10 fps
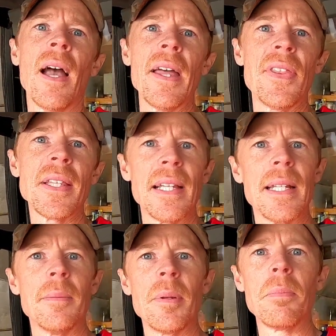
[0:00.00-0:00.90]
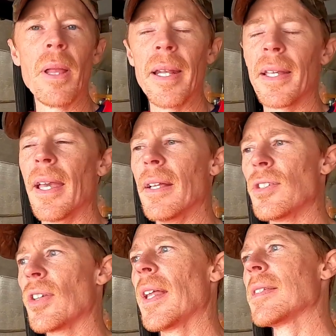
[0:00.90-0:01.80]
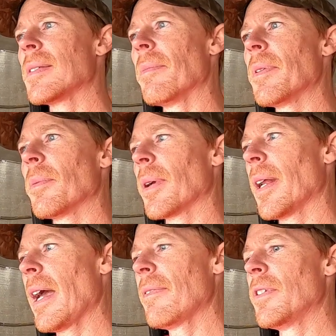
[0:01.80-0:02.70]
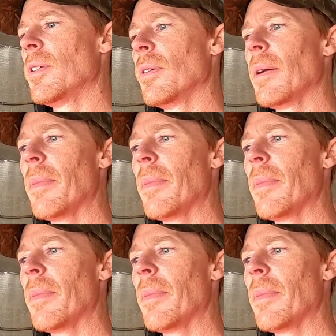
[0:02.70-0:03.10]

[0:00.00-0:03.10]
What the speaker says: I think they need to be bled again. So that's something we're going to have to do.